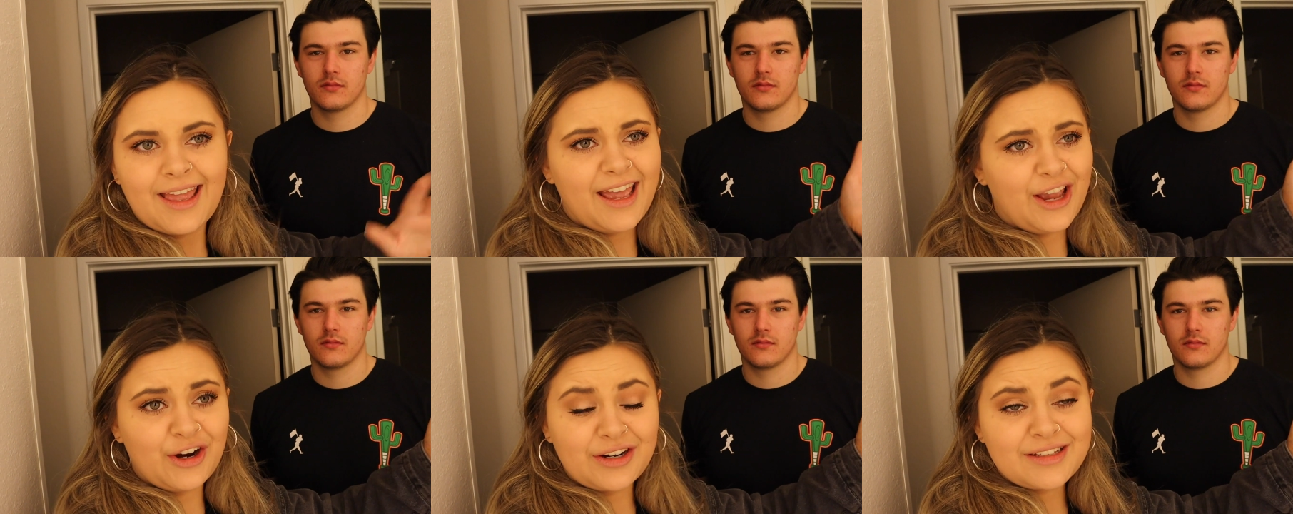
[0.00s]

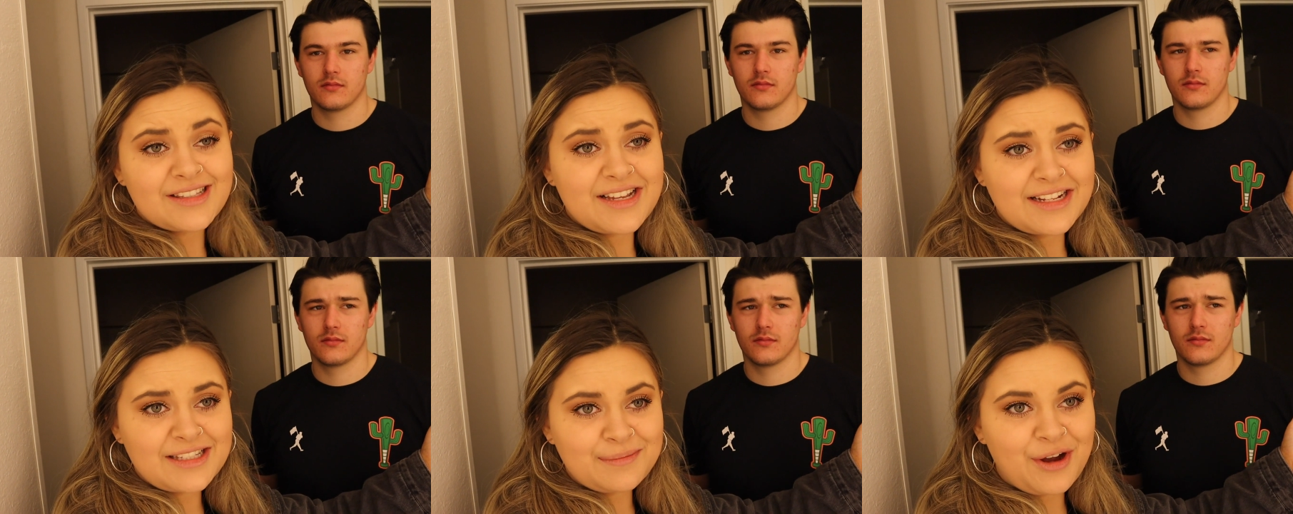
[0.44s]
Speaker 1: errands,
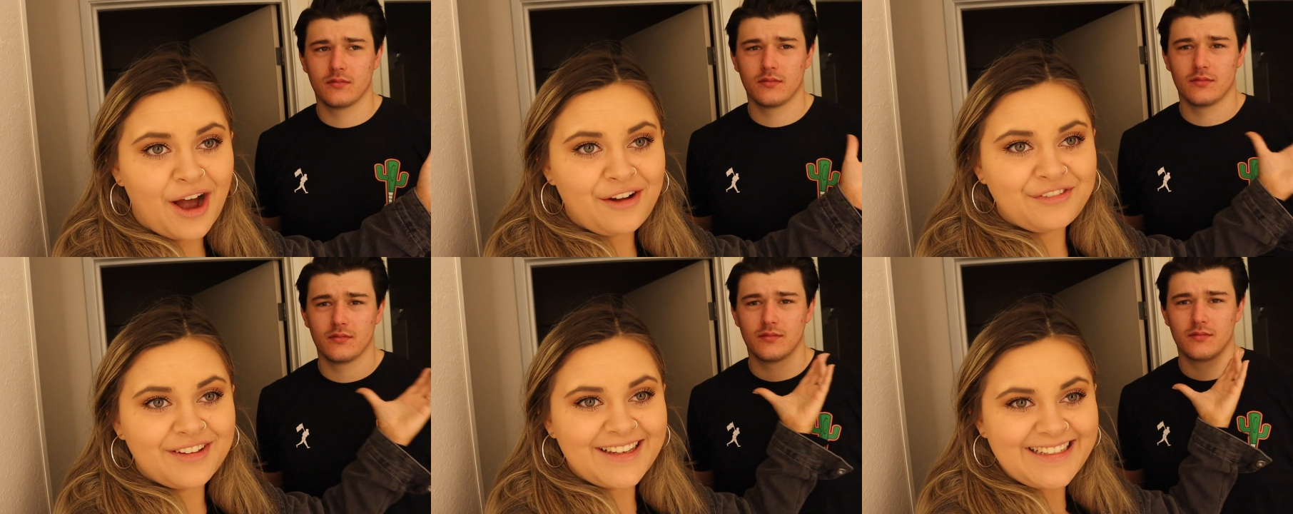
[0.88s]
get some
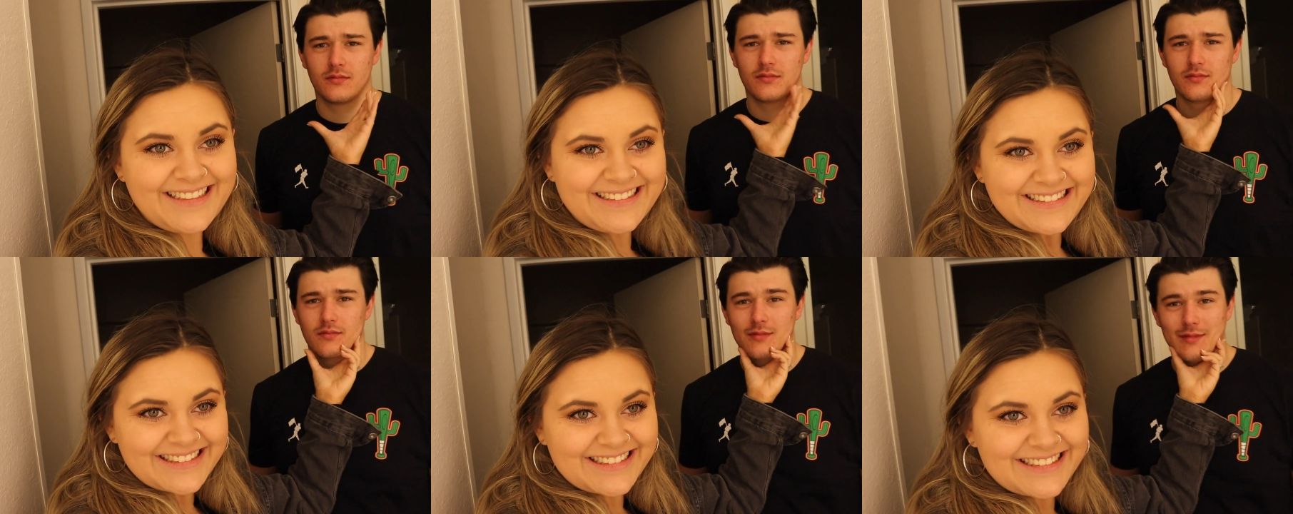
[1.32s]
coffee,
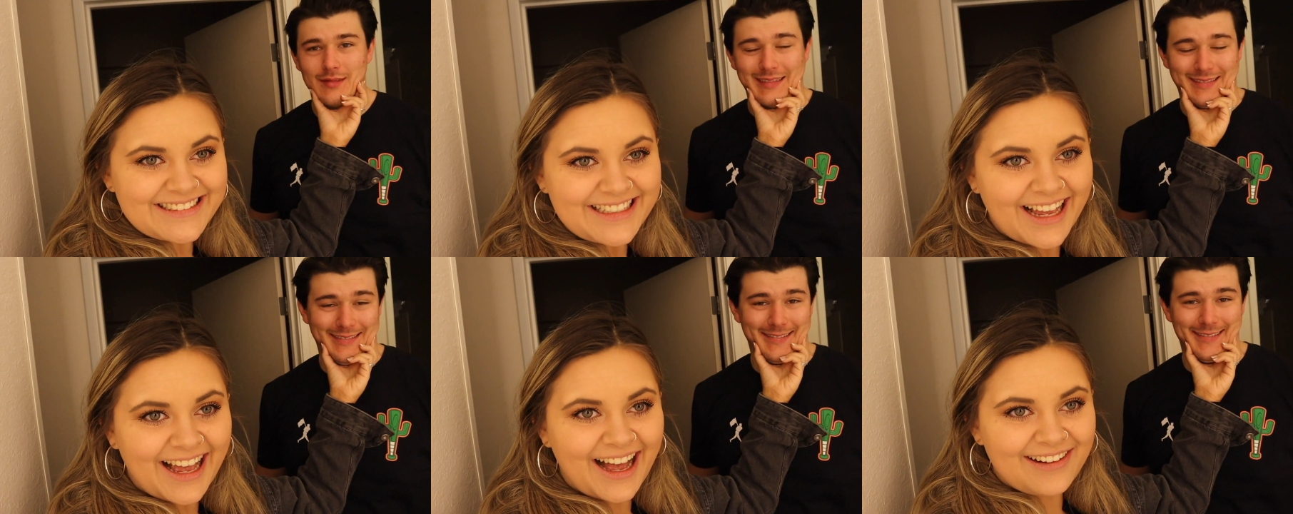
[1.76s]

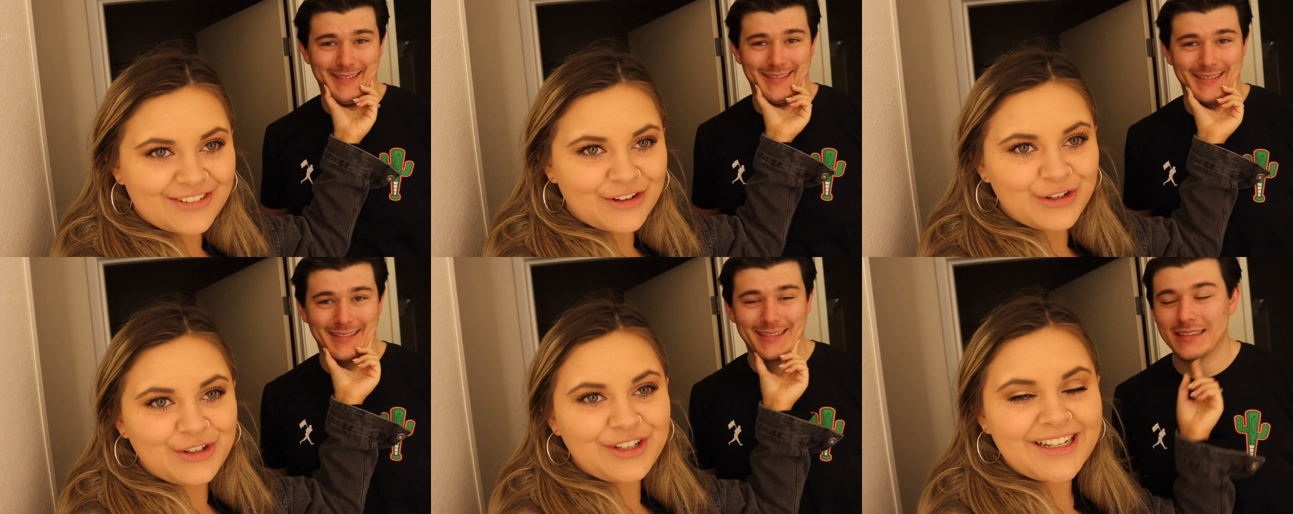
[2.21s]
have a
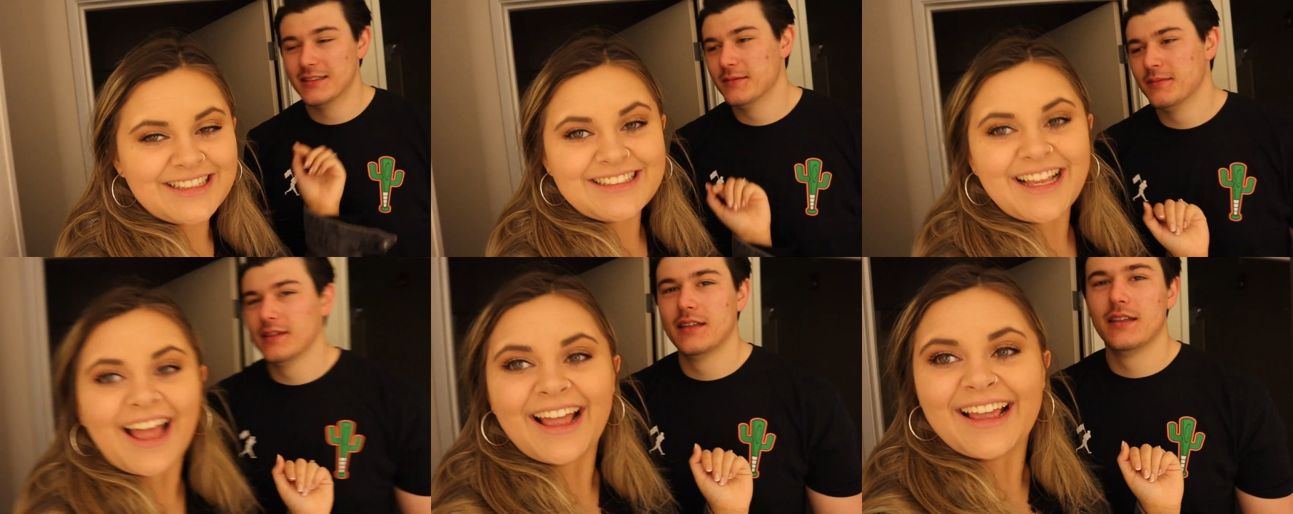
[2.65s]
good
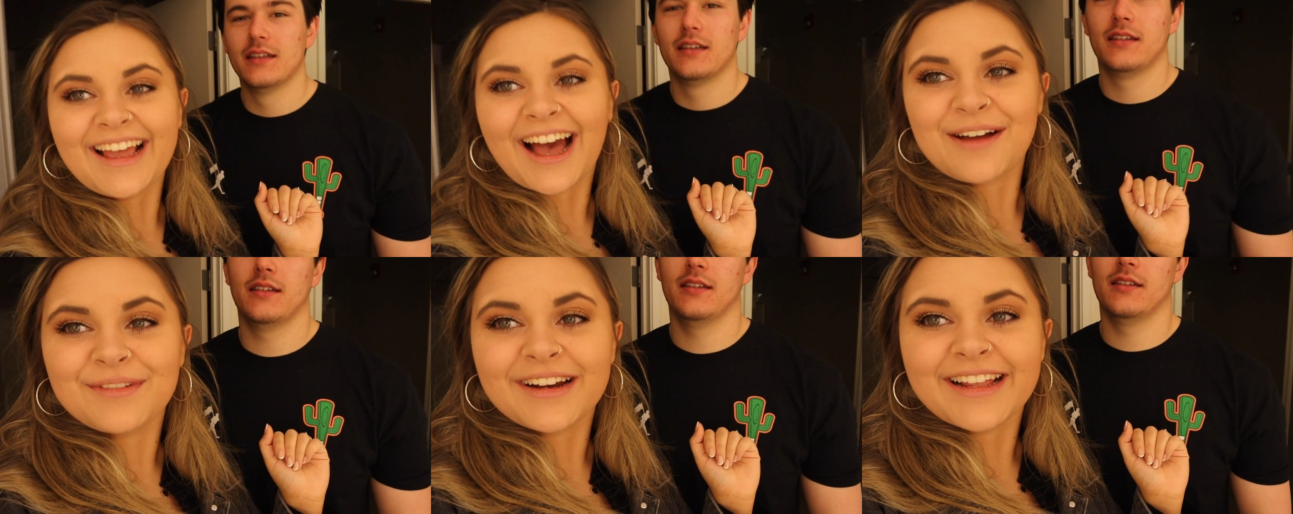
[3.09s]
day.
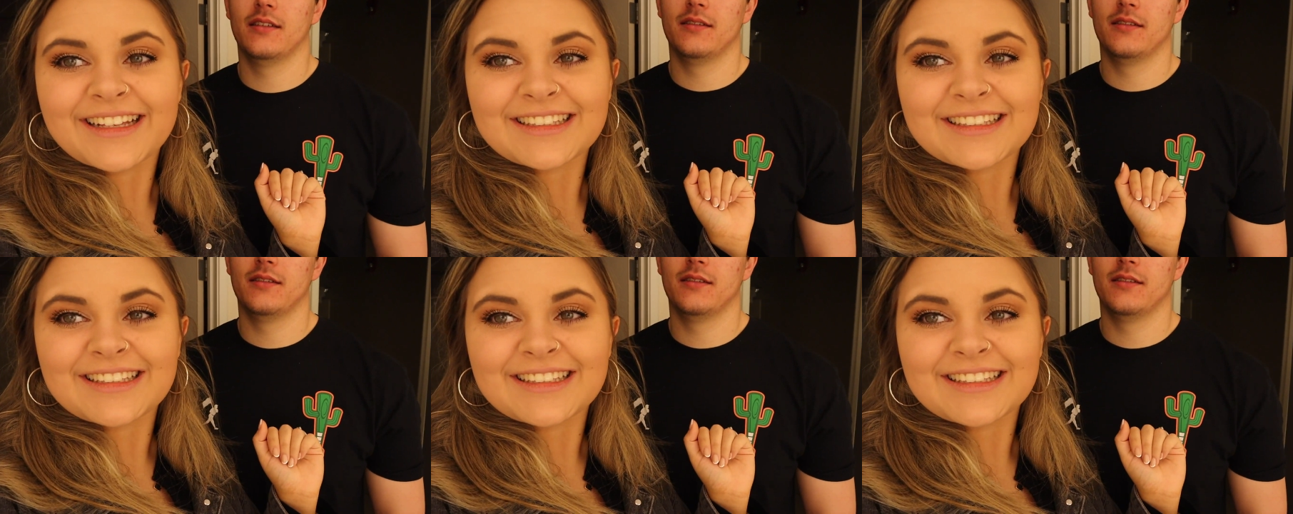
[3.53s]
I'm really yeah.